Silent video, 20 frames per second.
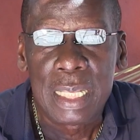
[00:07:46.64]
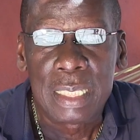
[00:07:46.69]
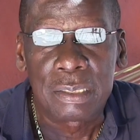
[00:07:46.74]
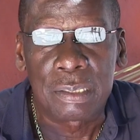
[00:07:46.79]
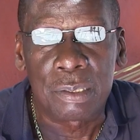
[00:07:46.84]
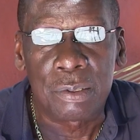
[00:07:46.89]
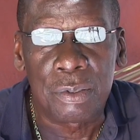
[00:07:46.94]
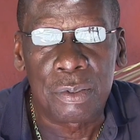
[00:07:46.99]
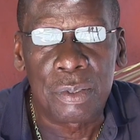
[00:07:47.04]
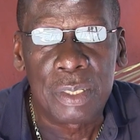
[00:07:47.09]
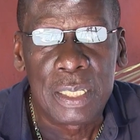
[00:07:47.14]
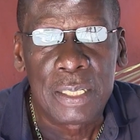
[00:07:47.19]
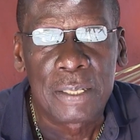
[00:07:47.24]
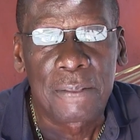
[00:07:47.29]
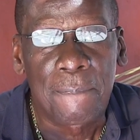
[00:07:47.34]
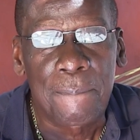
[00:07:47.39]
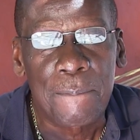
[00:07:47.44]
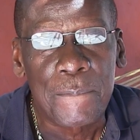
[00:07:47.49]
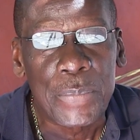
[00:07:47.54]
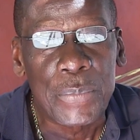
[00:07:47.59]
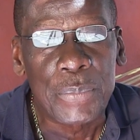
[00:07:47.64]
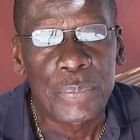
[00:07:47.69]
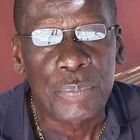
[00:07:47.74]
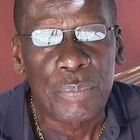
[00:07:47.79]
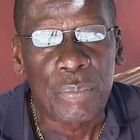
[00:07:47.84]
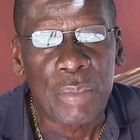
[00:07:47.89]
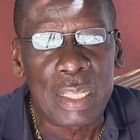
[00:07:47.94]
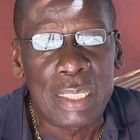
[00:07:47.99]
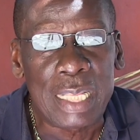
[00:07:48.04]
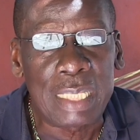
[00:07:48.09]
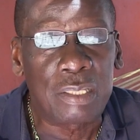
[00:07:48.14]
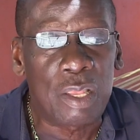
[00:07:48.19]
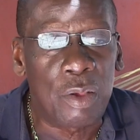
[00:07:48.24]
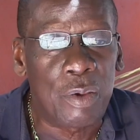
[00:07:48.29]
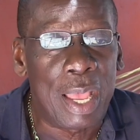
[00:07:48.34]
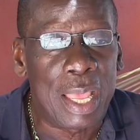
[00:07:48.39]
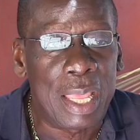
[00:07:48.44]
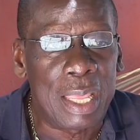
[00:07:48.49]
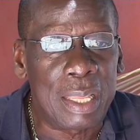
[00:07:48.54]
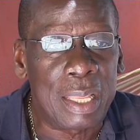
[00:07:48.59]
So that's how
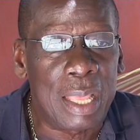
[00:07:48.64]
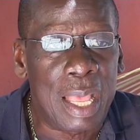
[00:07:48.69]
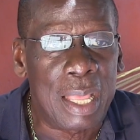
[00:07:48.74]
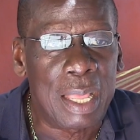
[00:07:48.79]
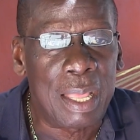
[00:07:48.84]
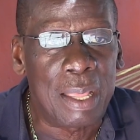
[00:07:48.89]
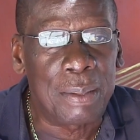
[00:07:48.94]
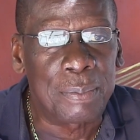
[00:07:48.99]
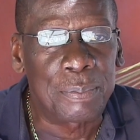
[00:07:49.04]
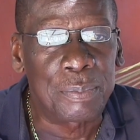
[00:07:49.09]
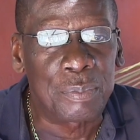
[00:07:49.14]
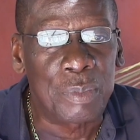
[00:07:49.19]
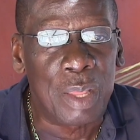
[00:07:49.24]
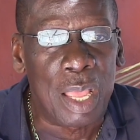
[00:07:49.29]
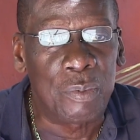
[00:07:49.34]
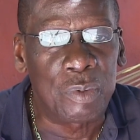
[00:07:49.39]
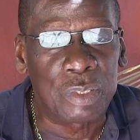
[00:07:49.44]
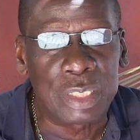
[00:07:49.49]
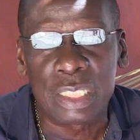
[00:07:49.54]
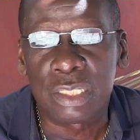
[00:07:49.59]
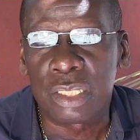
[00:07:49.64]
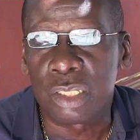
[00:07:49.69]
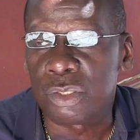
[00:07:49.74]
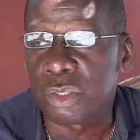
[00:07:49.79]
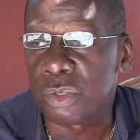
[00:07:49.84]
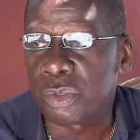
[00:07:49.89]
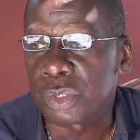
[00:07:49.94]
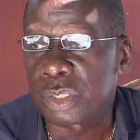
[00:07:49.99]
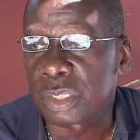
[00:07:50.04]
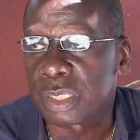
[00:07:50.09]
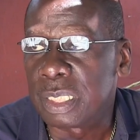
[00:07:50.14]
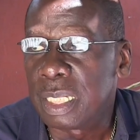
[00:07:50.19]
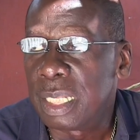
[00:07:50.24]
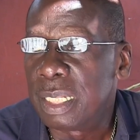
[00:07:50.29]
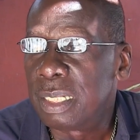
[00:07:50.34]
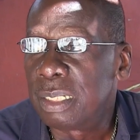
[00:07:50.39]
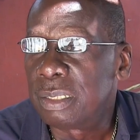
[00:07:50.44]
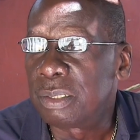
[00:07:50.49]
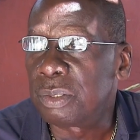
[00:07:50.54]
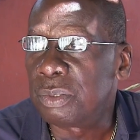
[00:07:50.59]
I was introduced
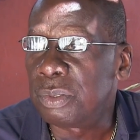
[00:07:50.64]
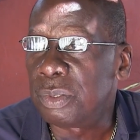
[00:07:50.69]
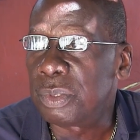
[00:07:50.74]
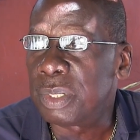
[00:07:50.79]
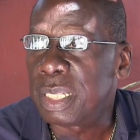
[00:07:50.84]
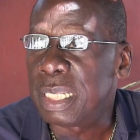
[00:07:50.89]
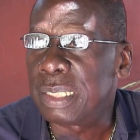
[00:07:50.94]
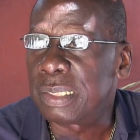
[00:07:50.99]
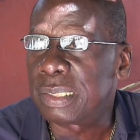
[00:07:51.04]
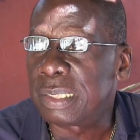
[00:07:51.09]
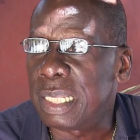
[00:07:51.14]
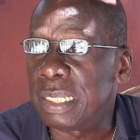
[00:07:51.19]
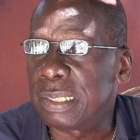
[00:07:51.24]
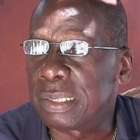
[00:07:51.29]
to his